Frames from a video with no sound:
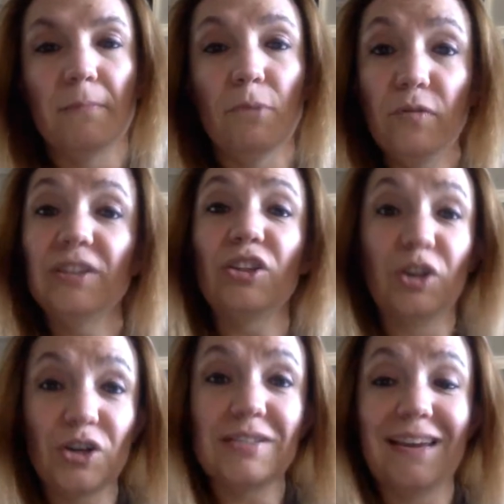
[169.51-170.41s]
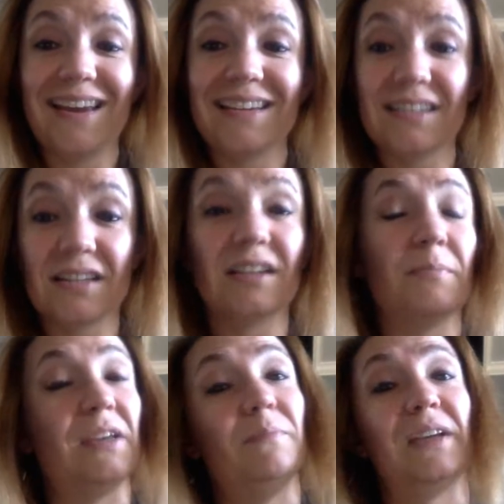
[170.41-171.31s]
Moving to Thursdays is going
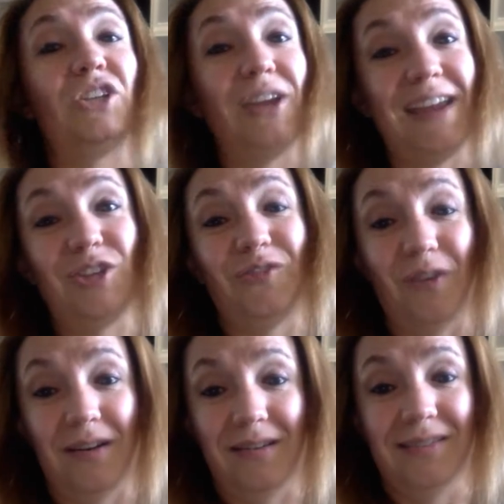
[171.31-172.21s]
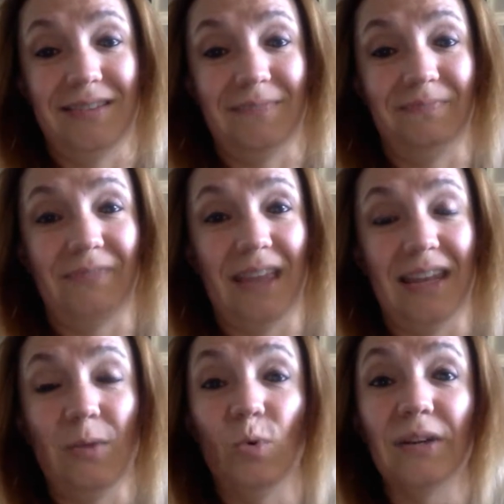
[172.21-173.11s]
to be a big change for us,
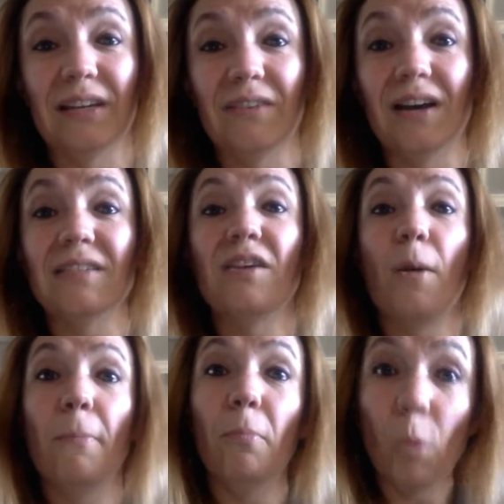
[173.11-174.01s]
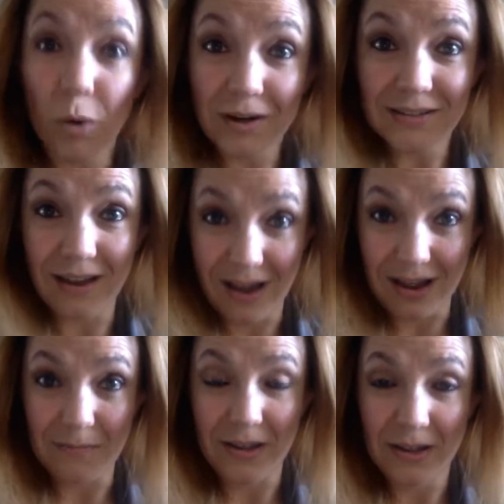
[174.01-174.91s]
and it will give us more
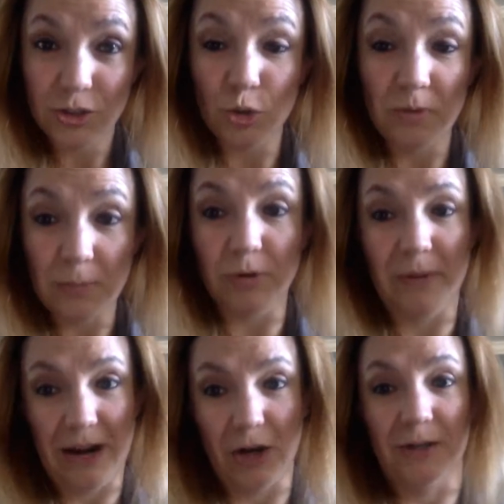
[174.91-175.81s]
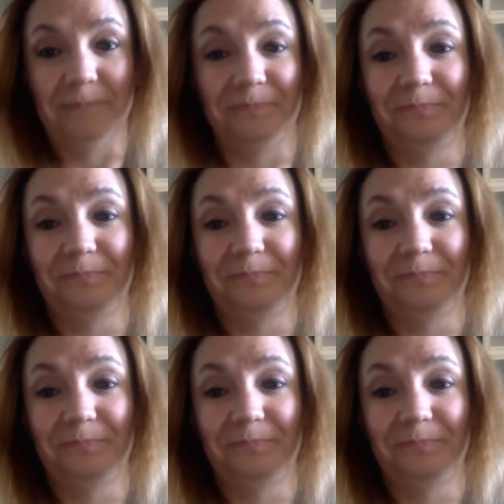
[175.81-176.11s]
time to be prepared.